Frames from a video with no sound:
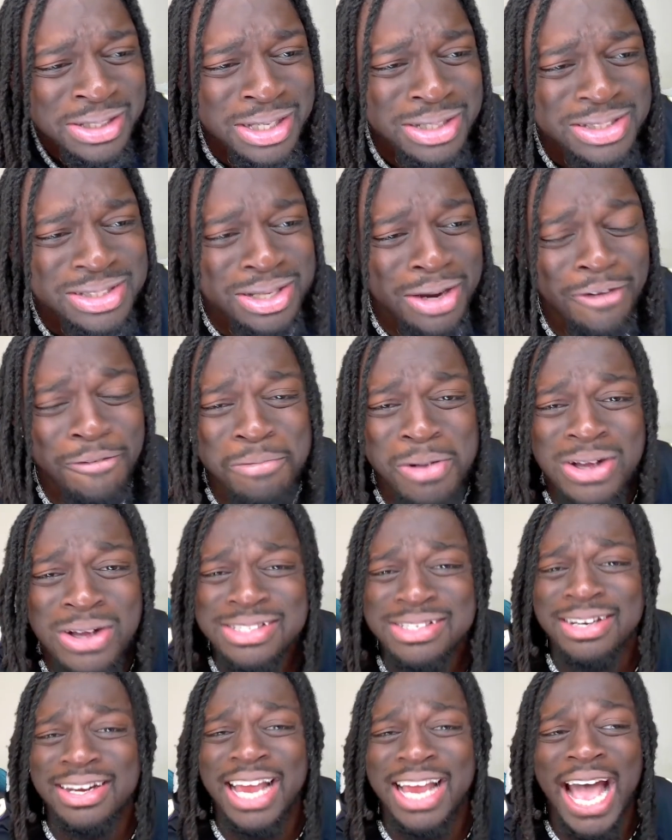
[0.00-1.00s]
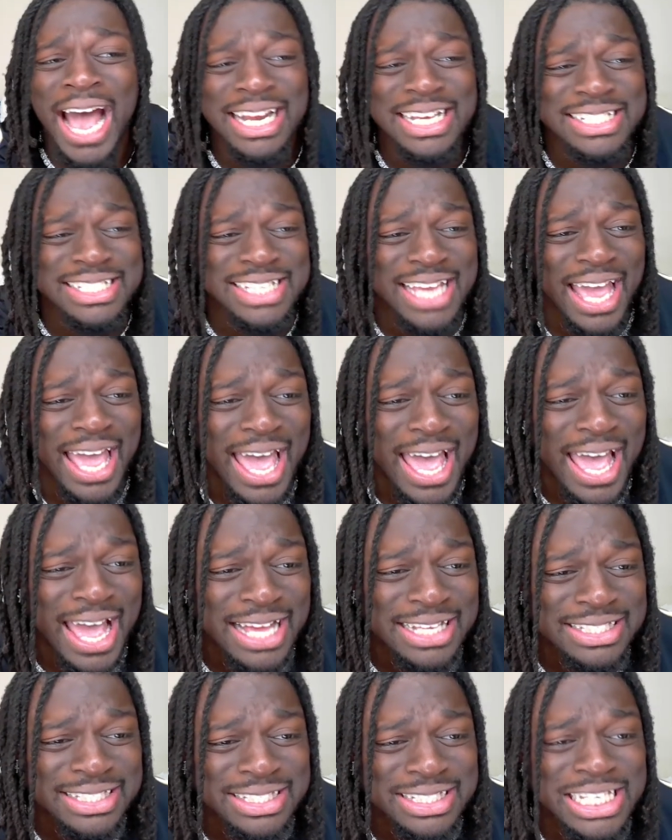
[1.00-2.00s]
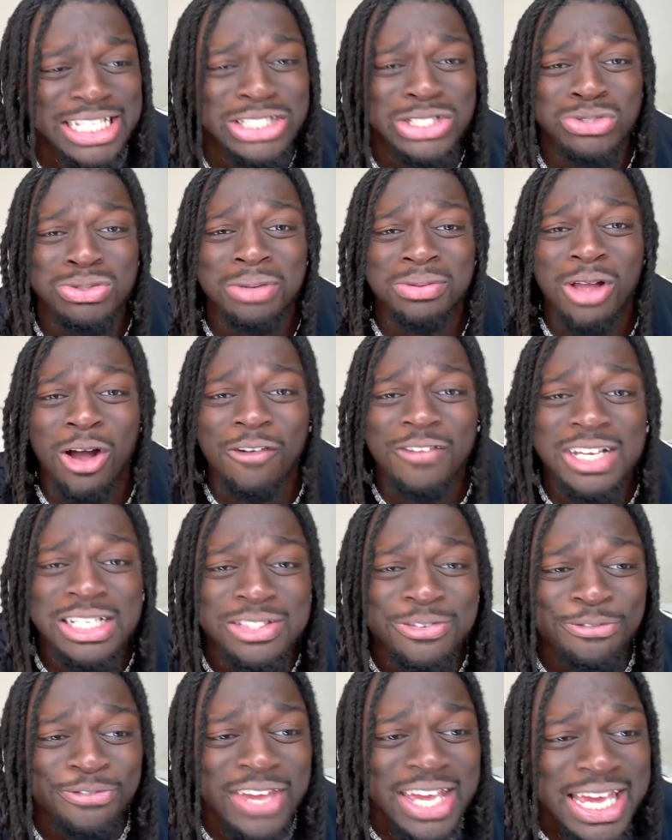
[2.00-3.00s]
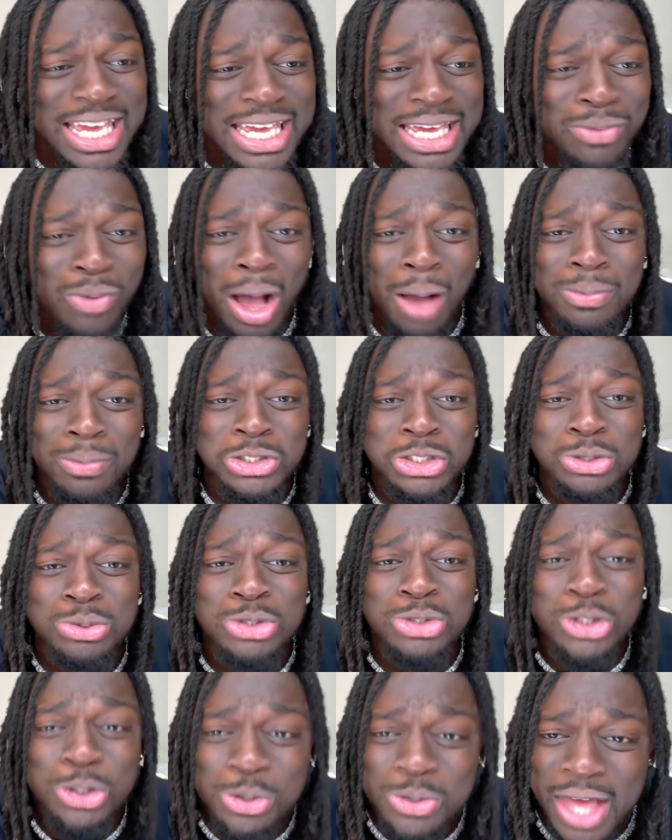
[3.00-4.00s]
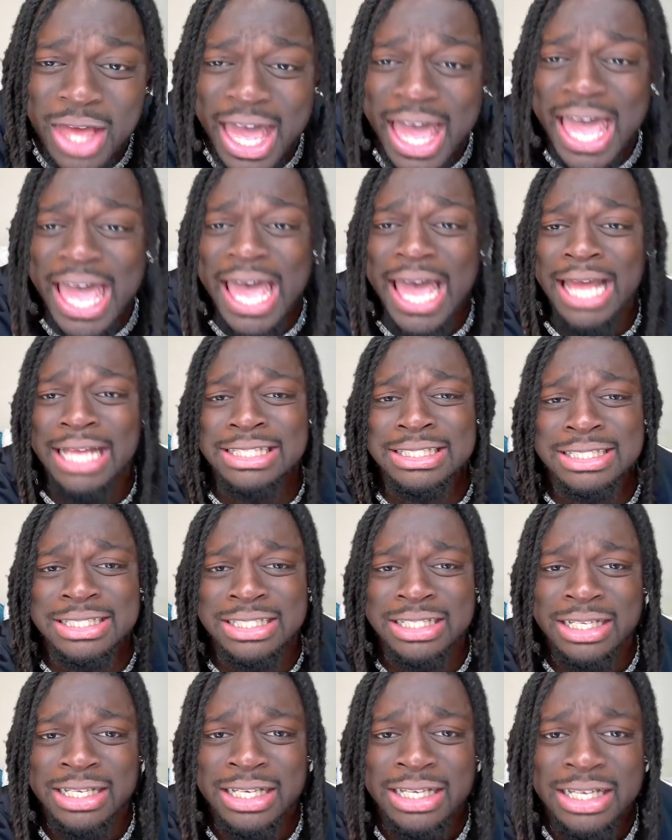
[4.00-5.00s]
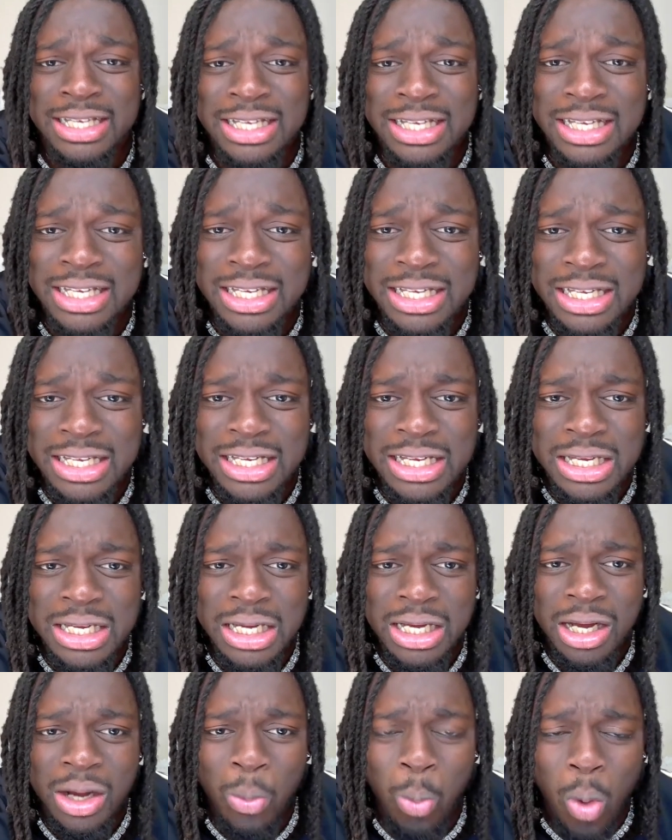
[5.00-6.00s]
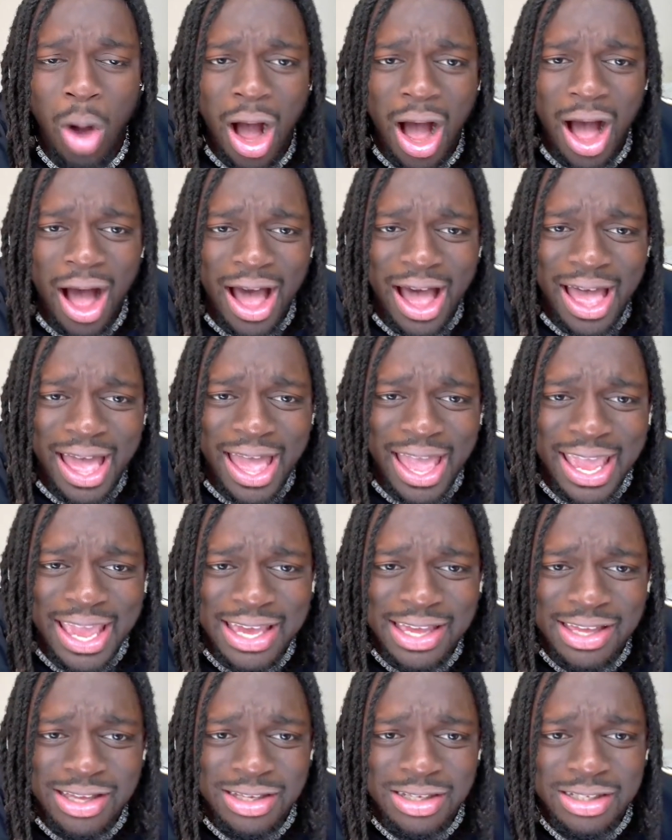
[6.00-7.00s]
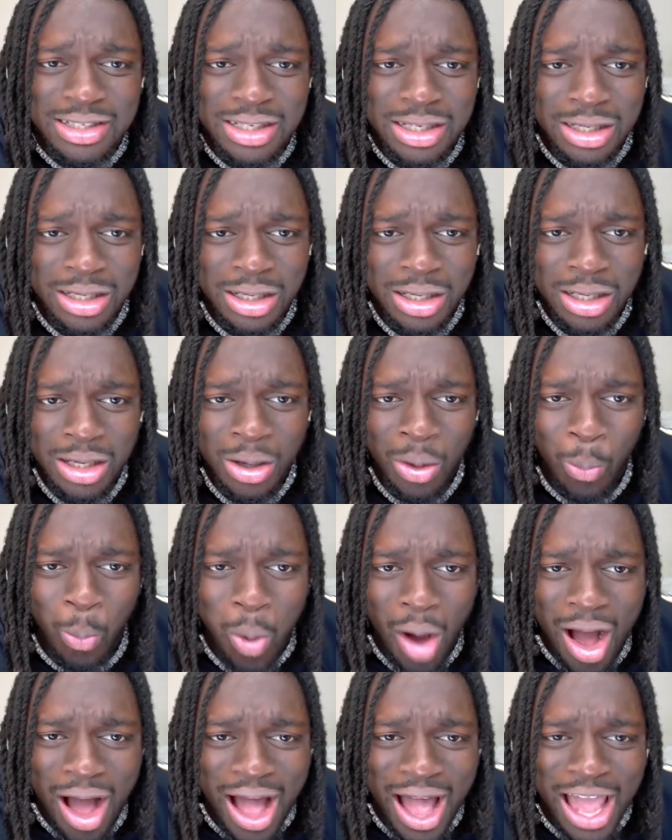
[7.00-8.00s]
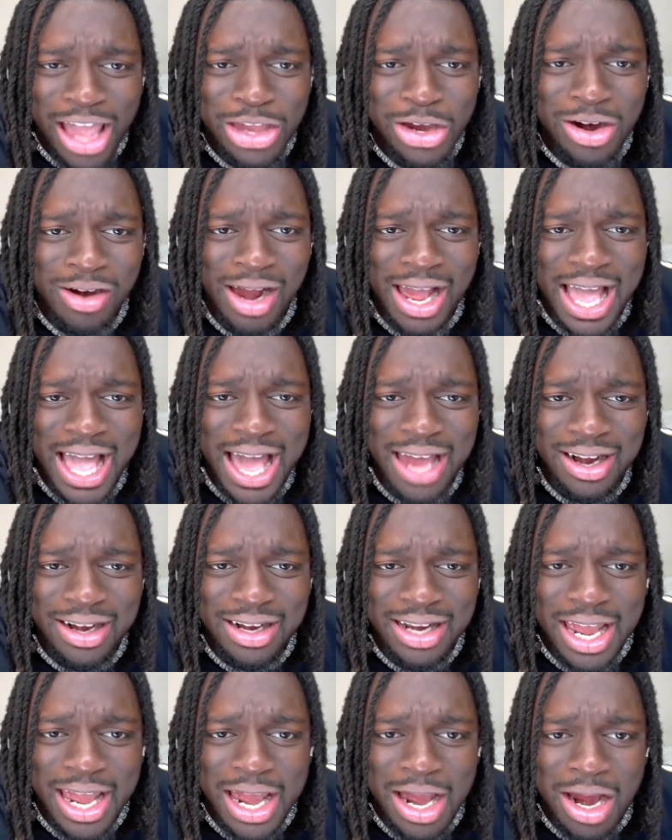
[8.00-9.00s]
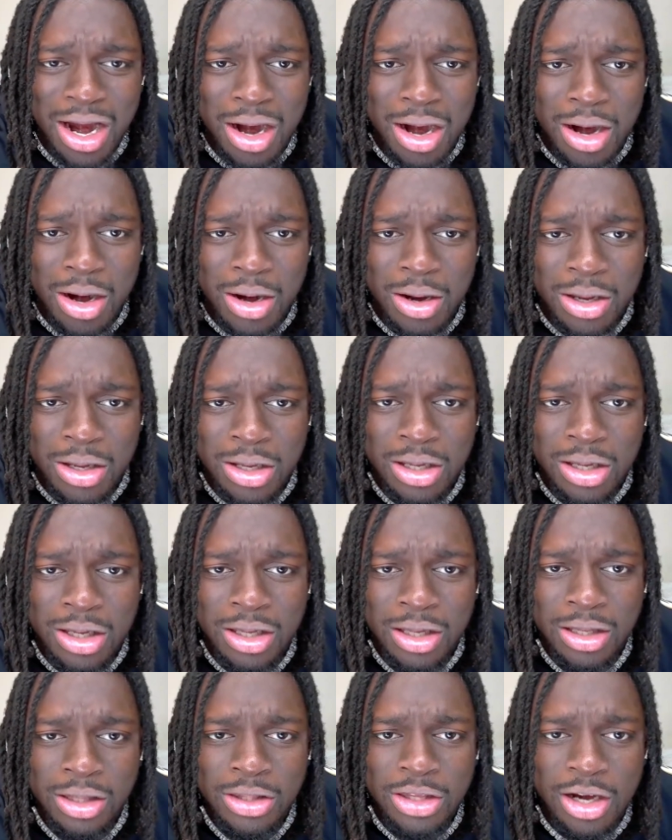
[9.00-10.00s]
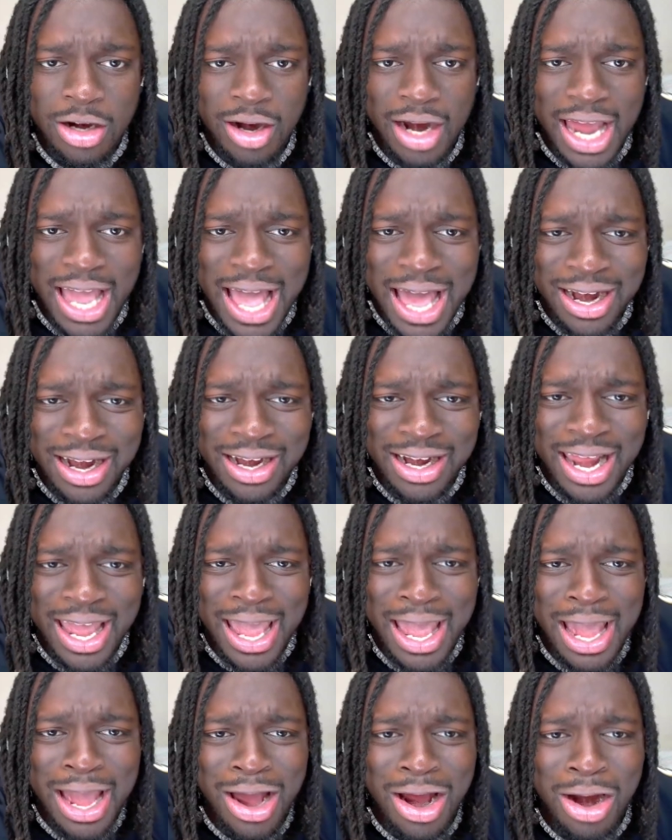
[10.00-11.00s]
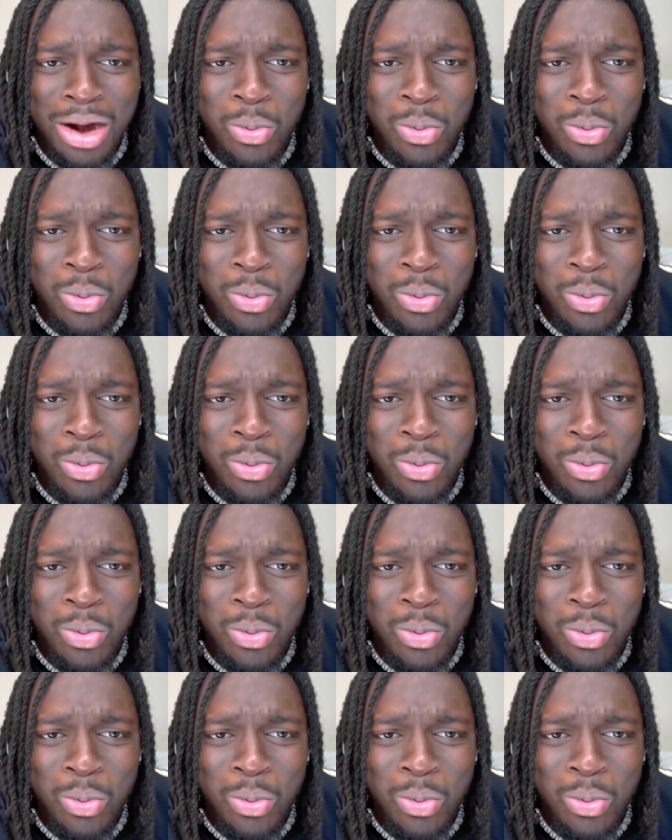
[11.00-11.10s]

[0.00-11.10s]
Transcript: It turned got his ass. He tripped over his feet. Why would you do that? Brown again. Why? Why? You're out of here. Now. He sure You're is. Out of here.